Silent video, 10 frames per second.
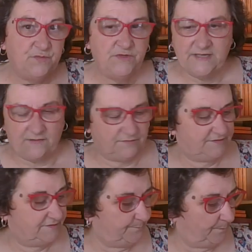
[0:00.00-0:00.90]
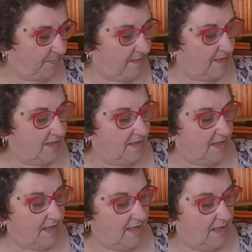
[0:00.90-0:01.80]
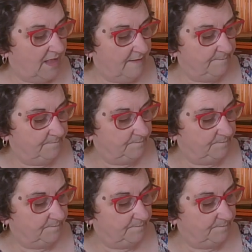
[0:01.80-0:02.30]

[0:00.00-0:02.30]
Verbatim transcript: Wodehouse. Um,